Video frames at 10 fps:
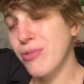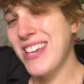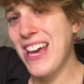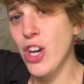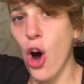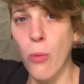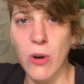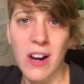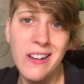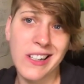king
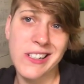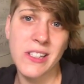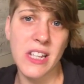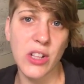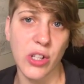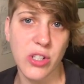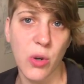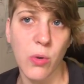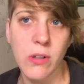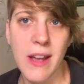cobra, because it looks
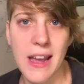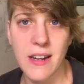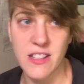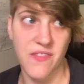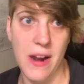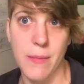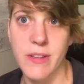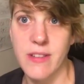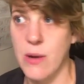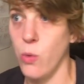cool, and it's
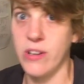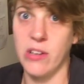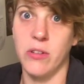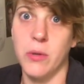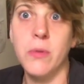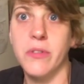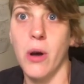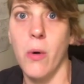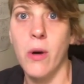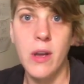venomous and will kill you,
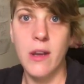so